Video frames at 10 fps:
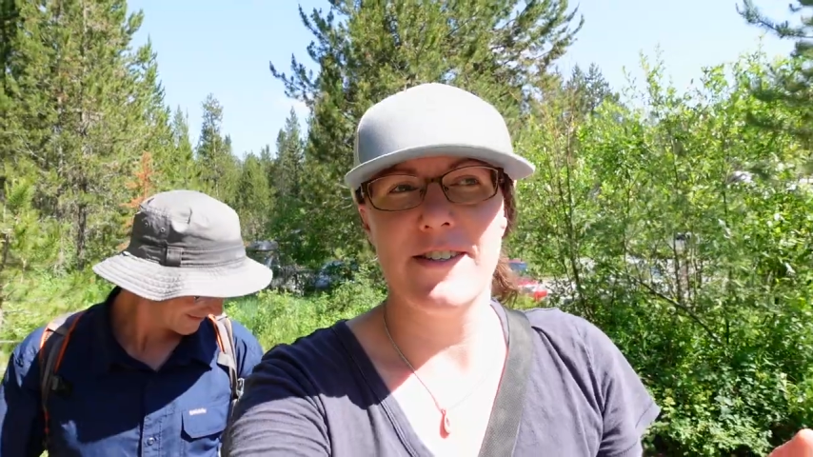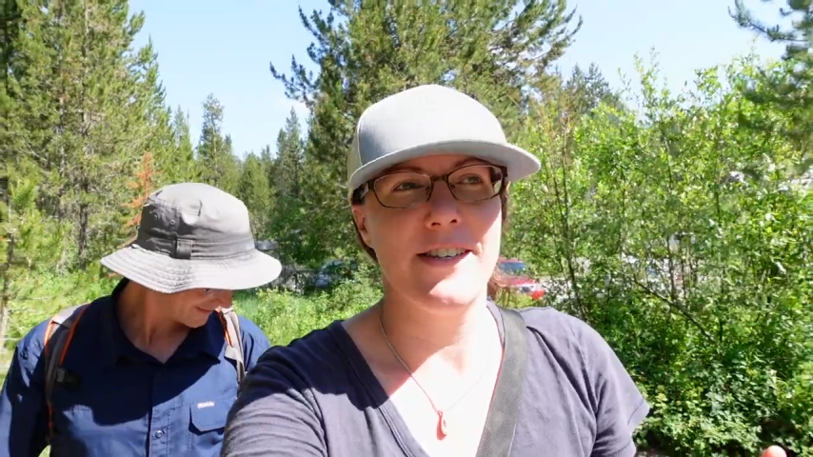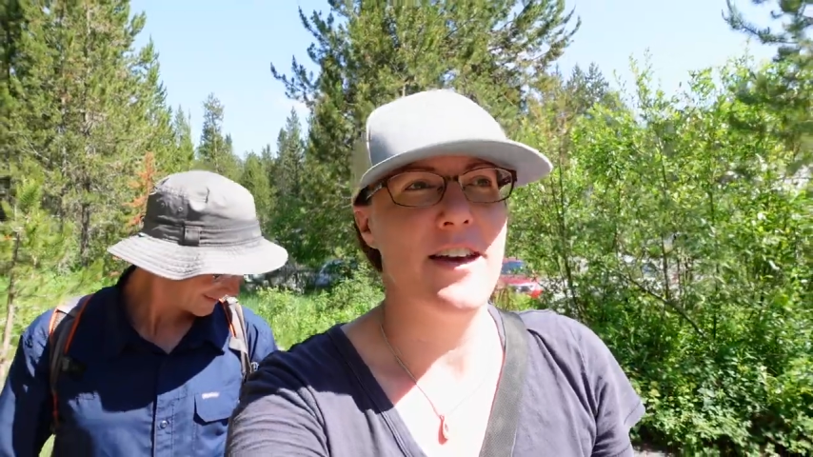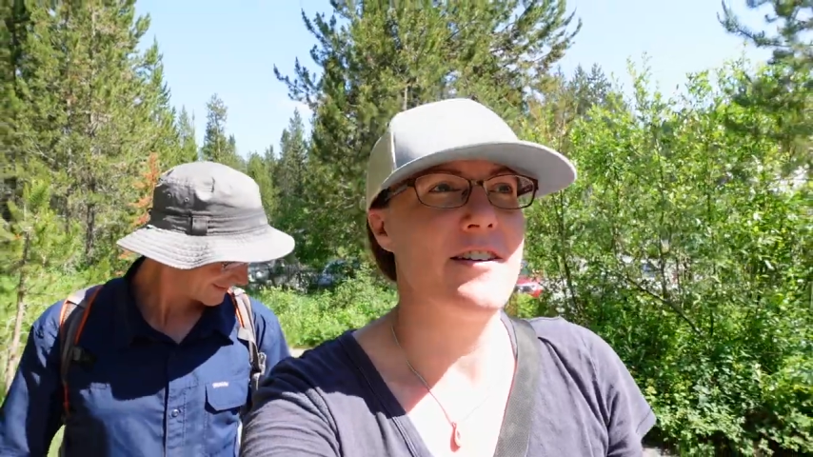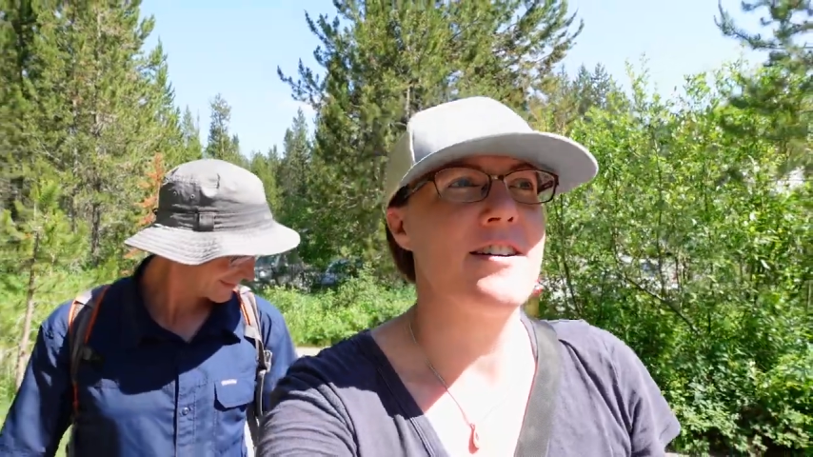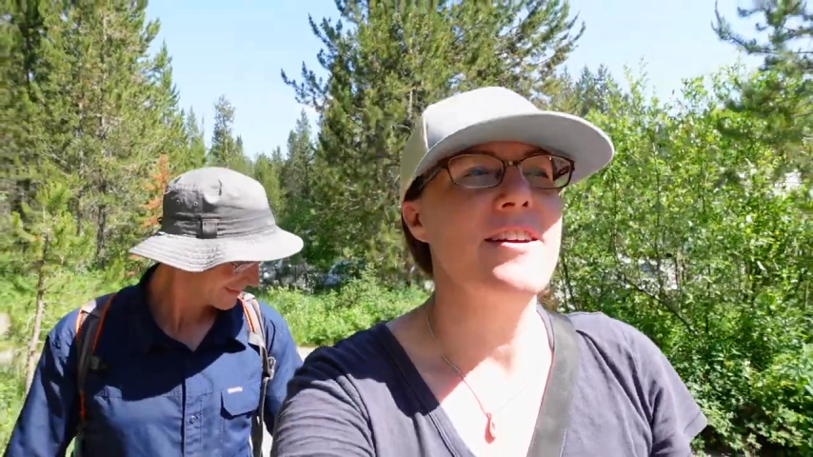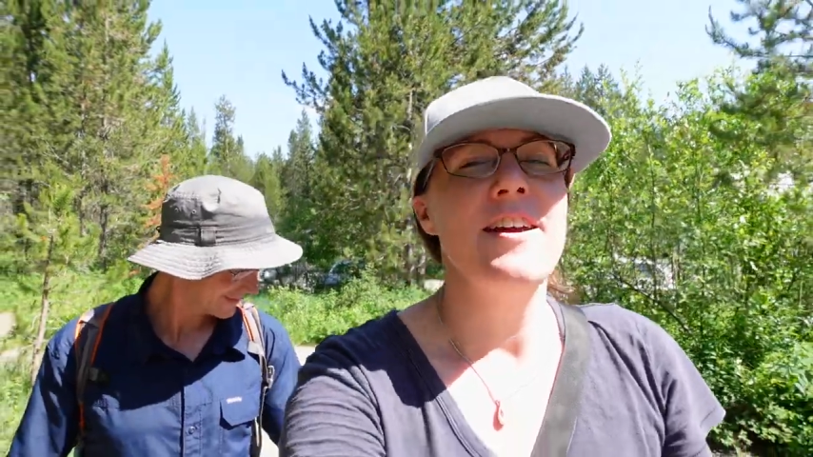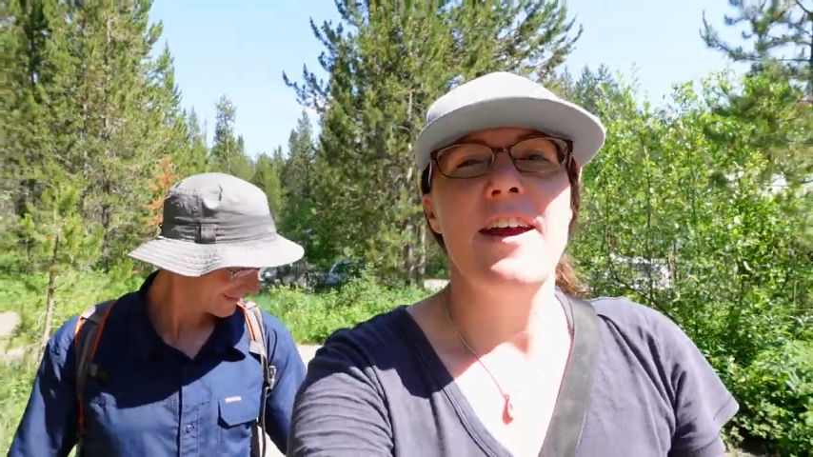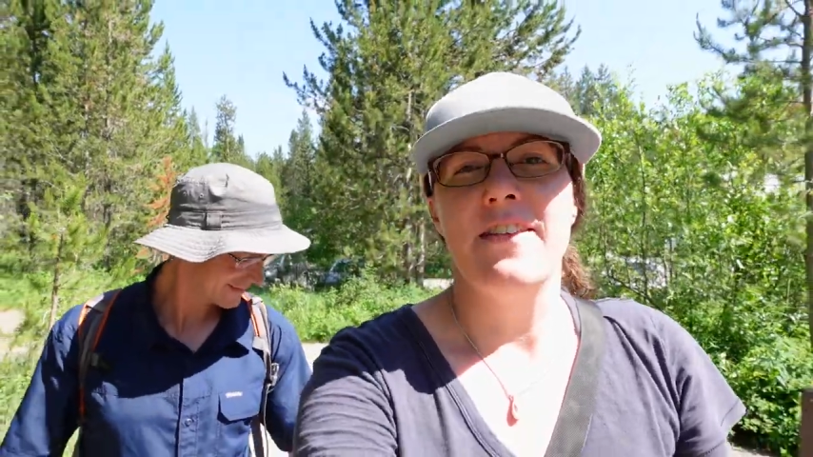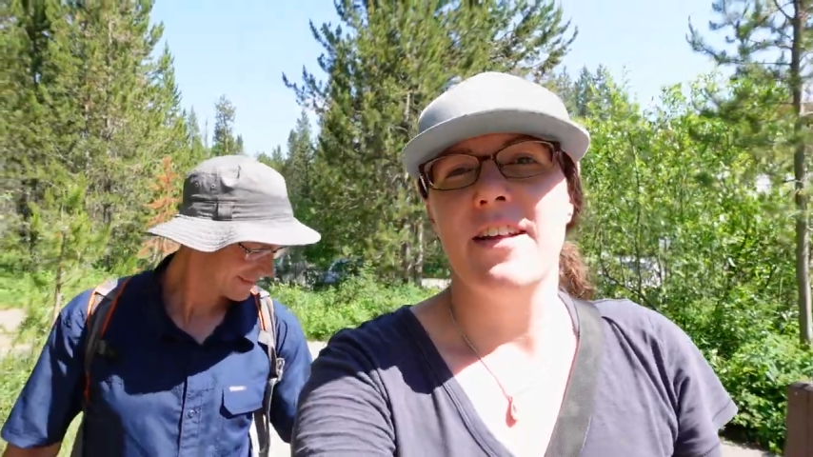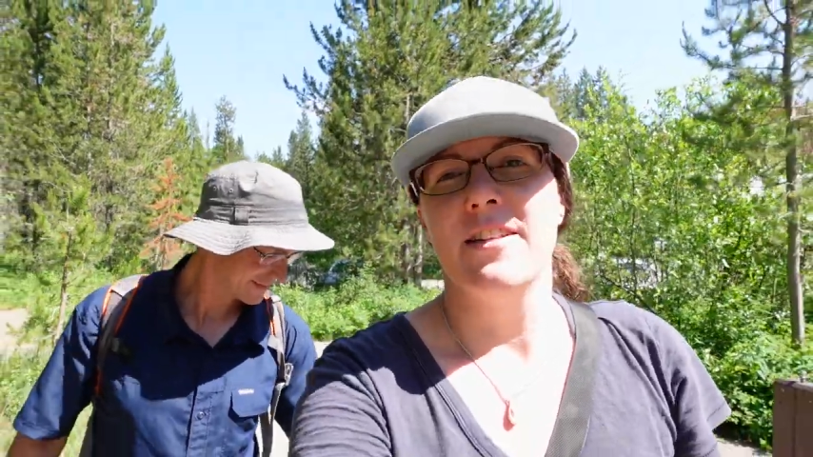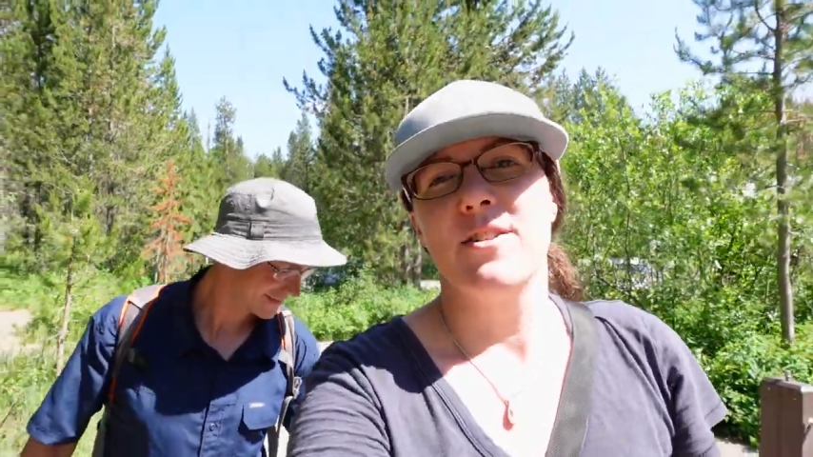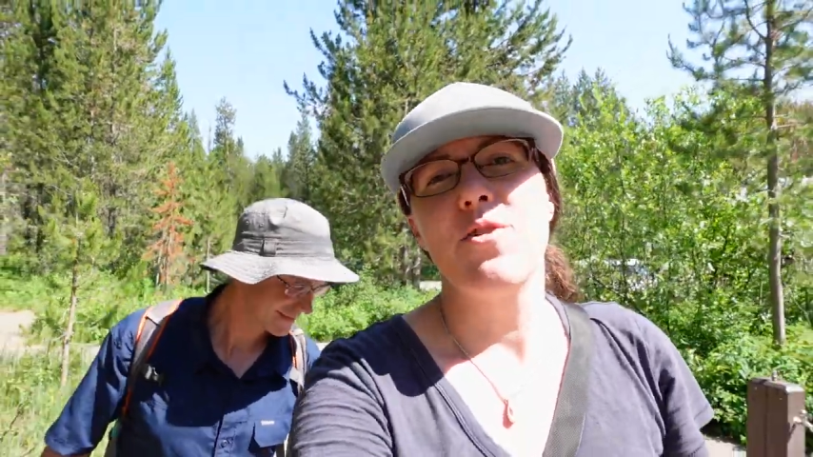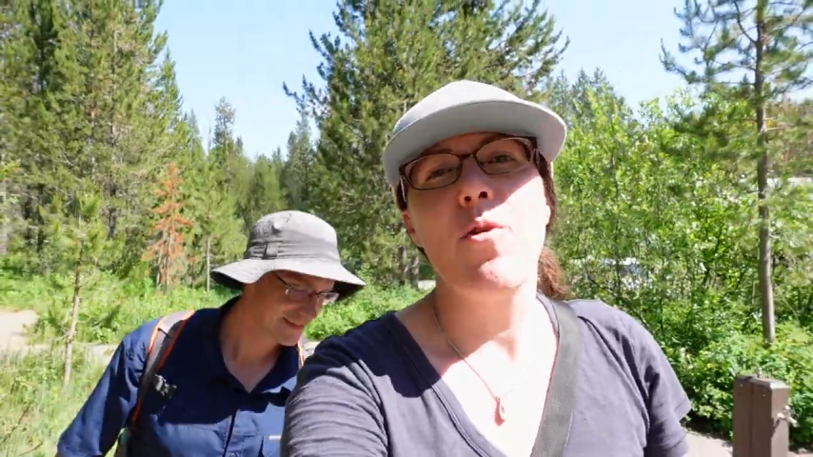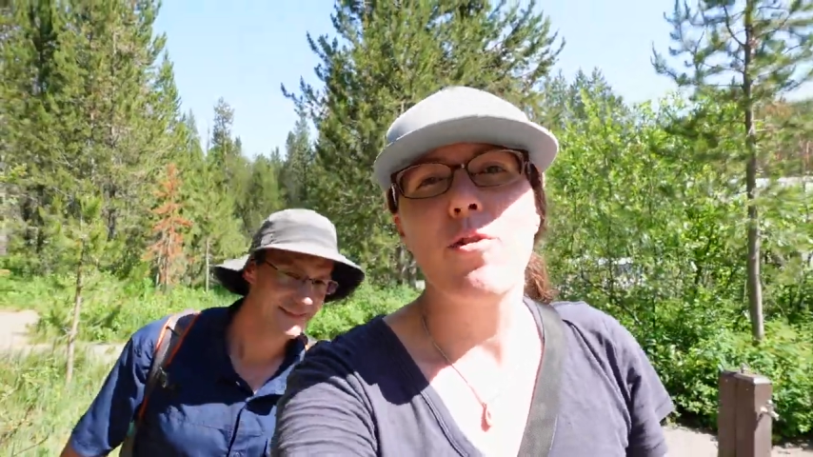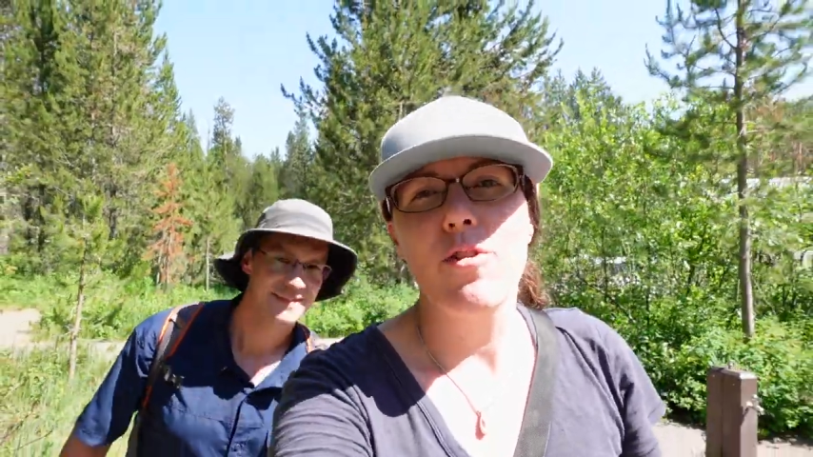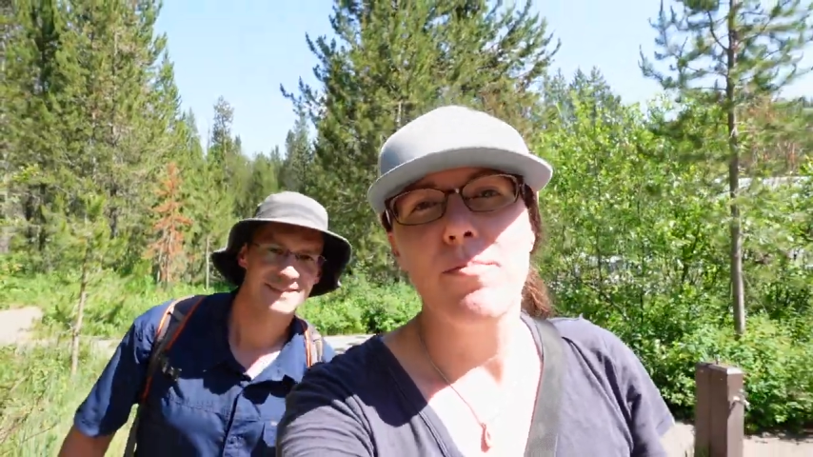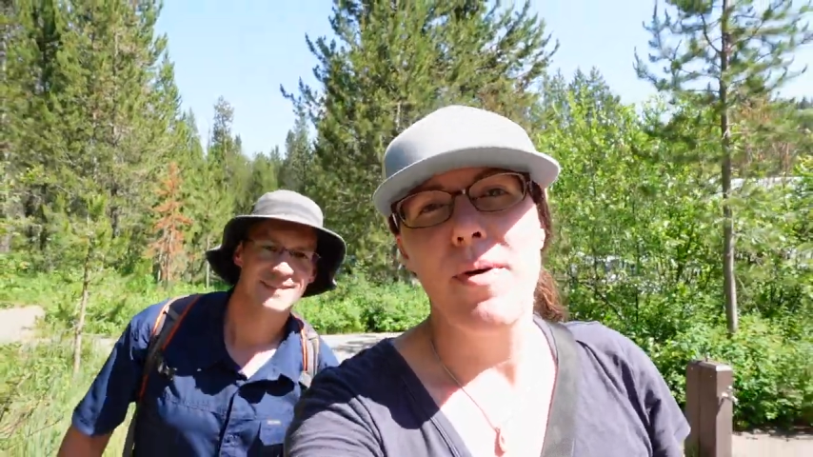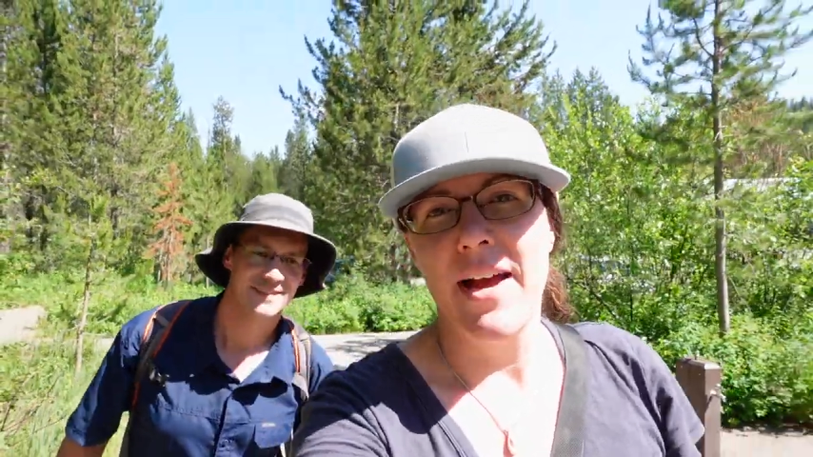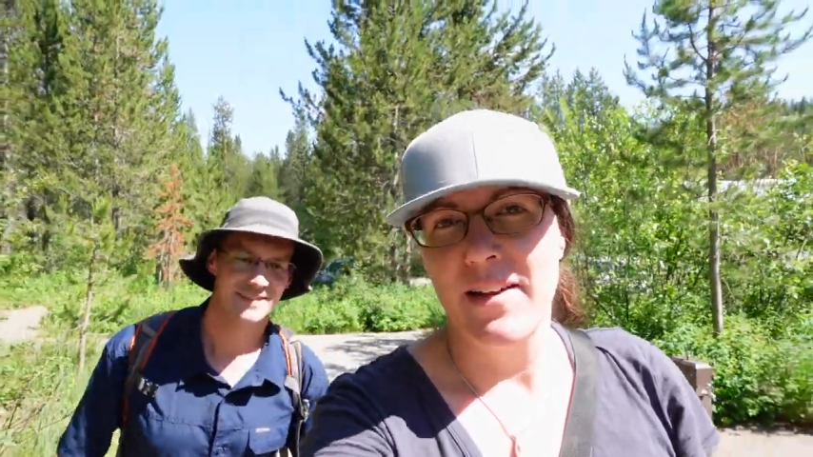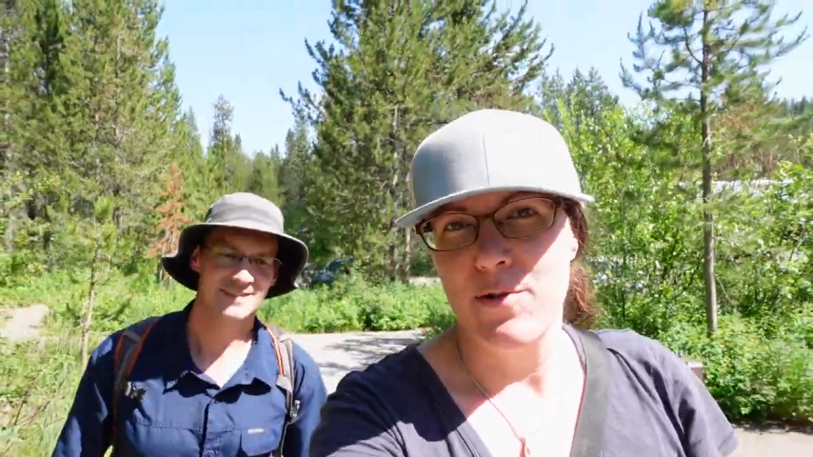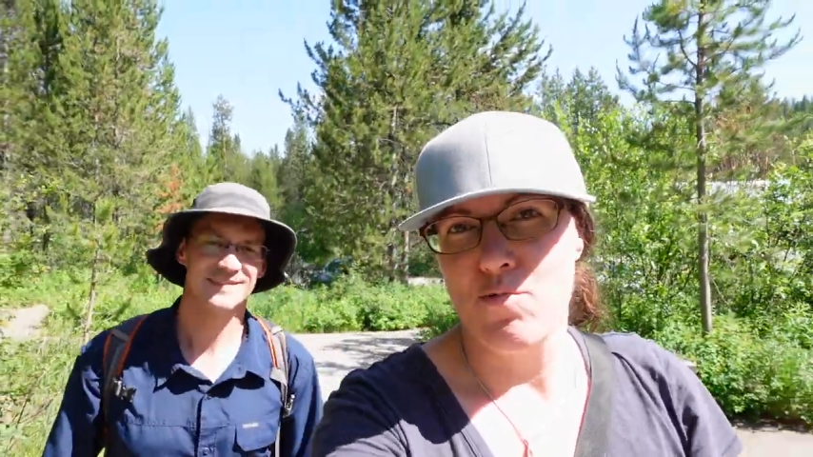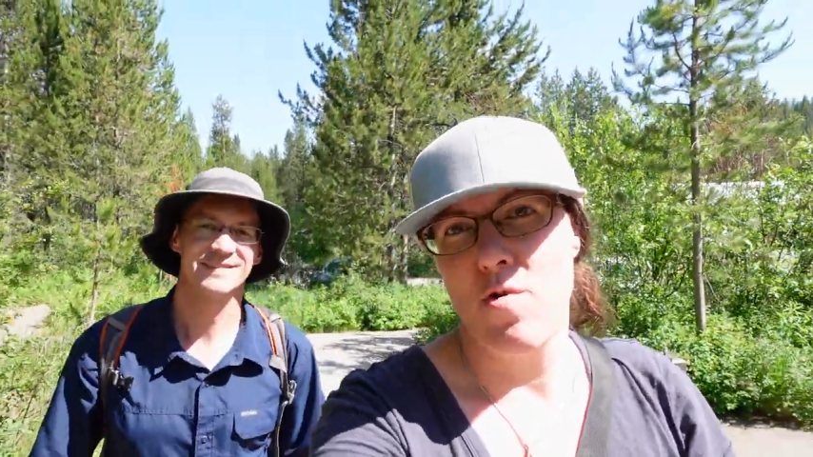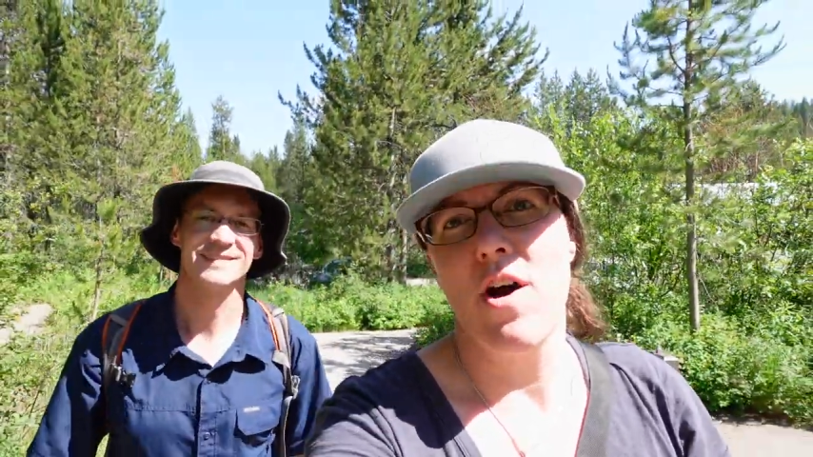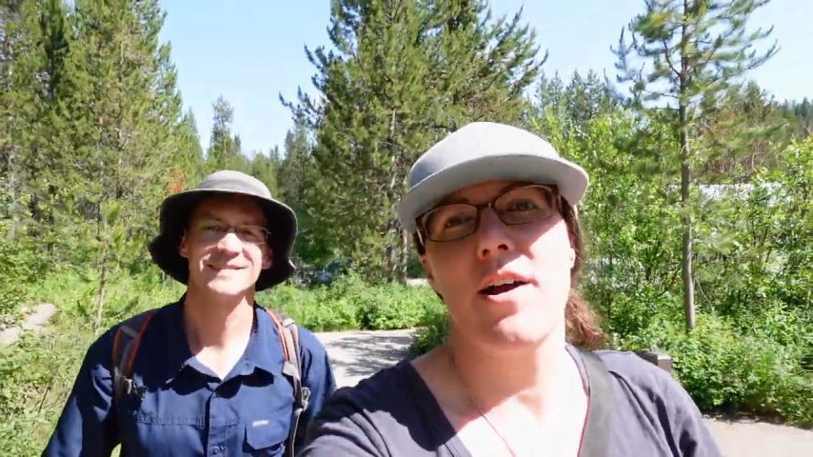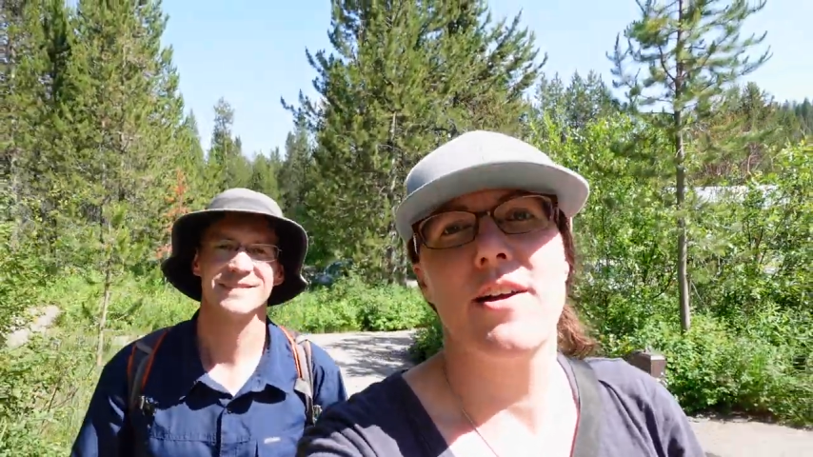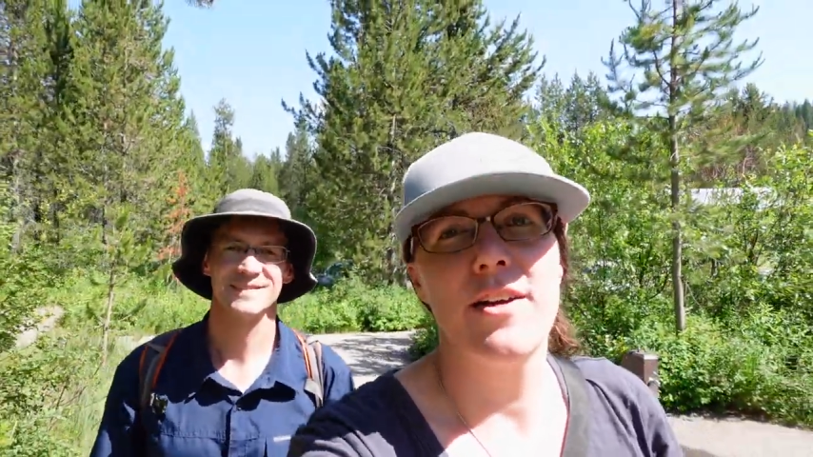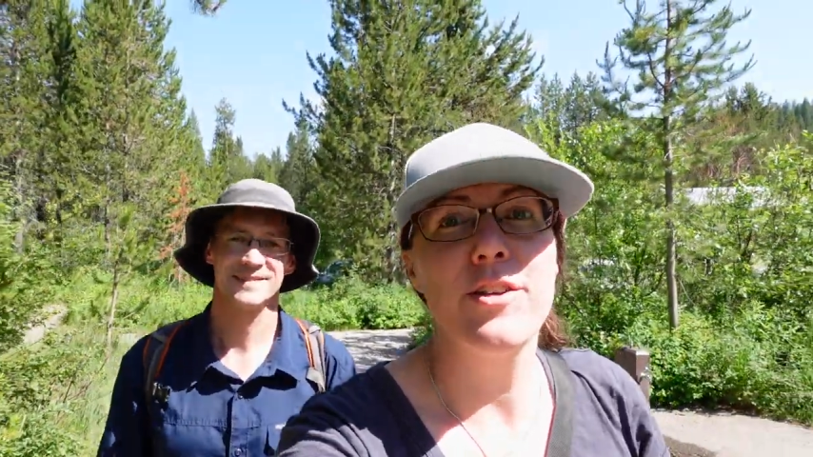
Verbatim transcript: center, and then it's a 1/4-mile walk